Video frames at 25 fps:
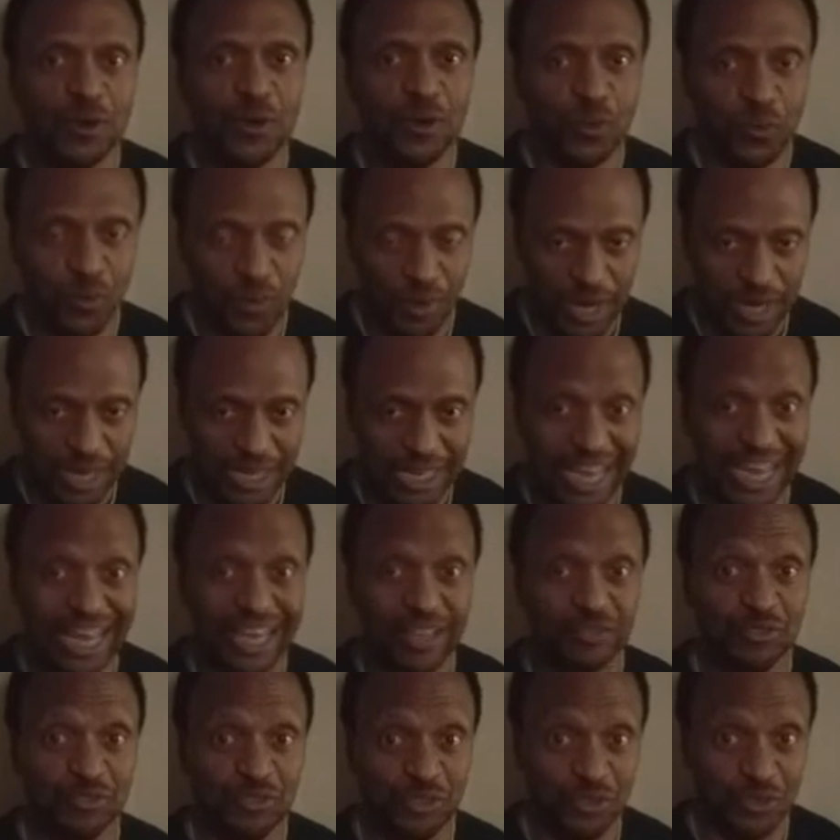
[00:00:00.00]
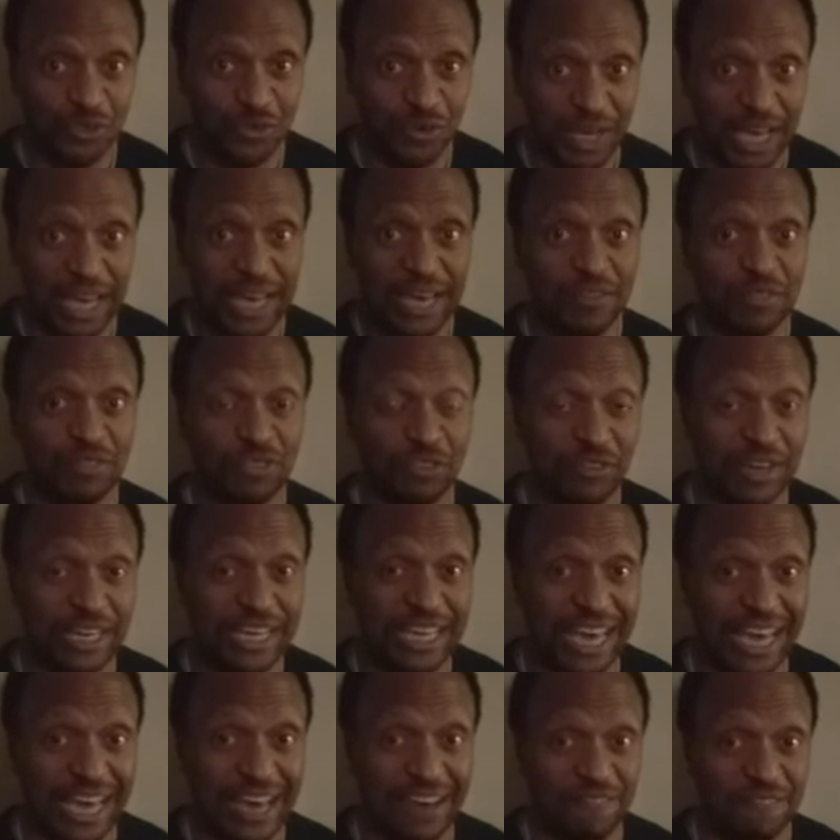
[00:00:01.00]
1 and 2 and 3
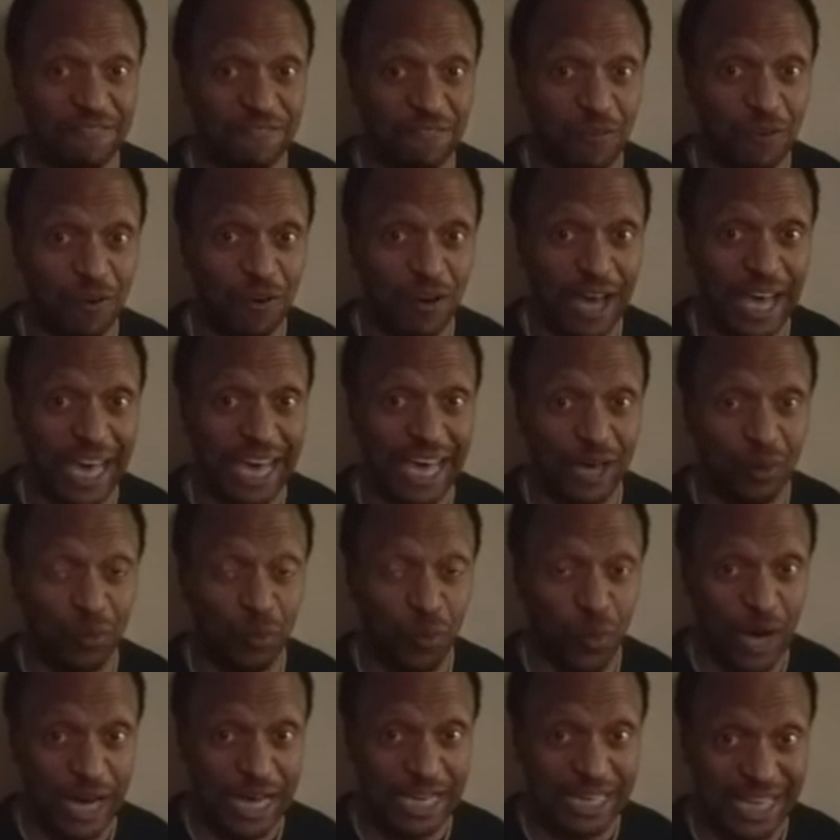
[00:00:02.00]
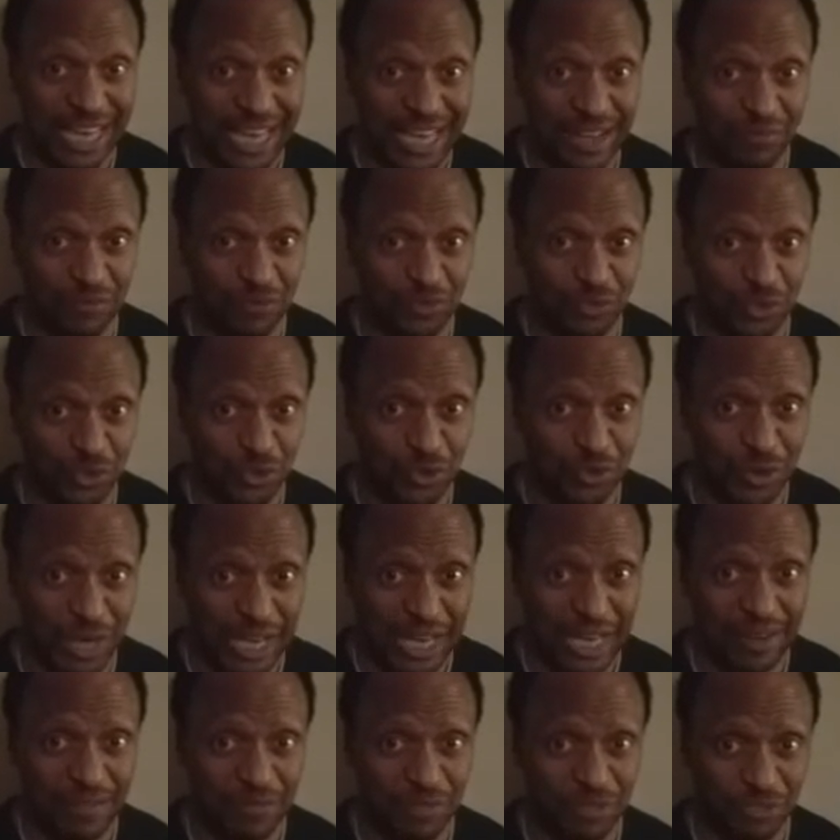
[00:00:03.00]
and 4 and 1 and 2
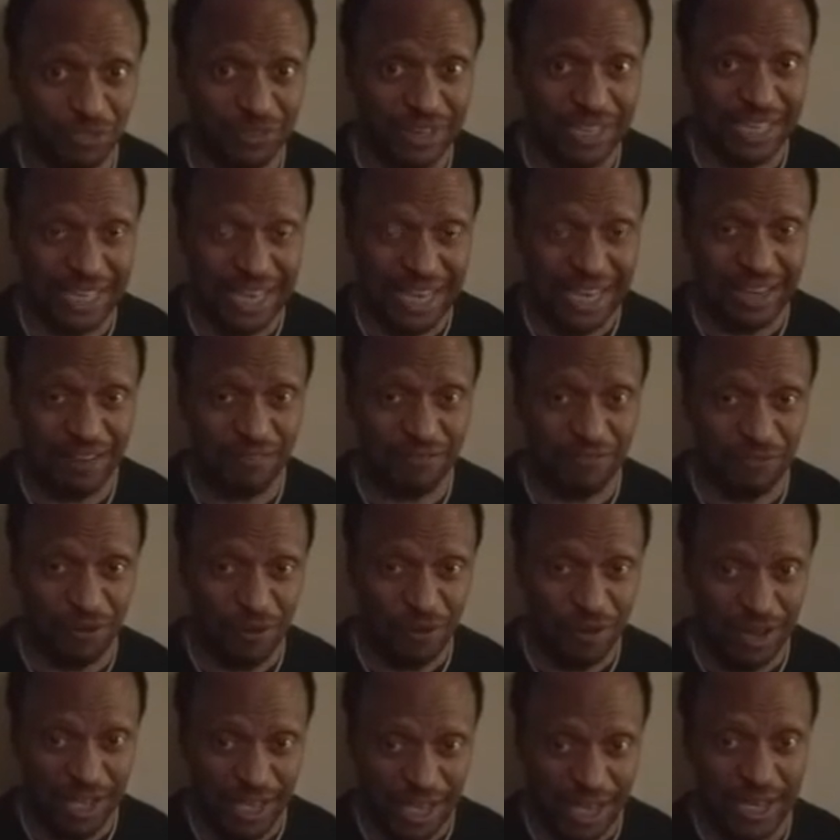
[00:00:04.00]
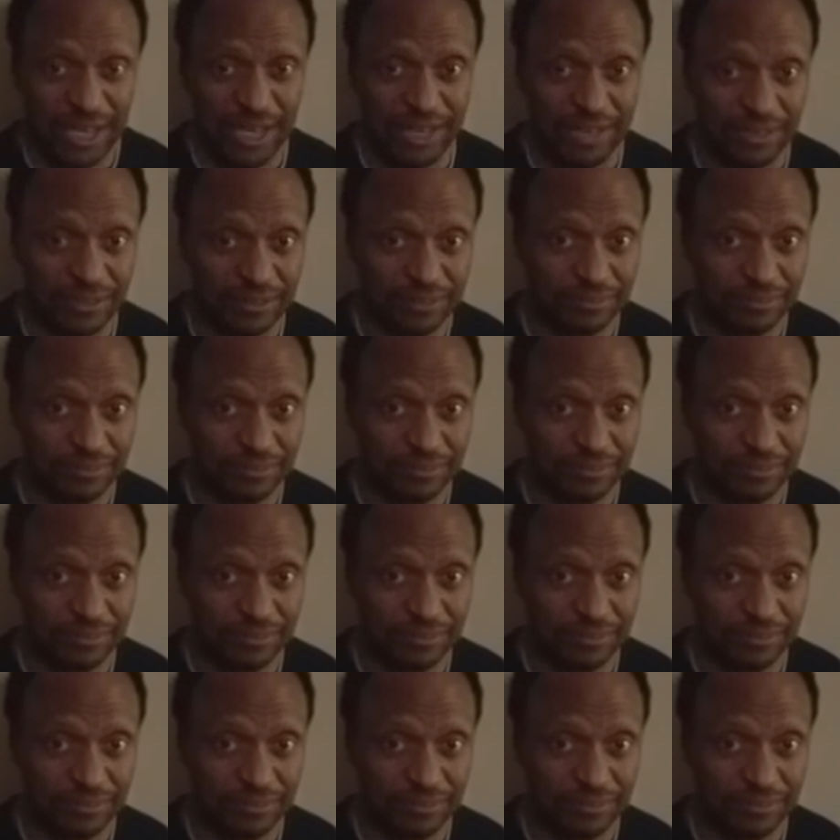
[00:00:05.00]
and 3 and 4 and.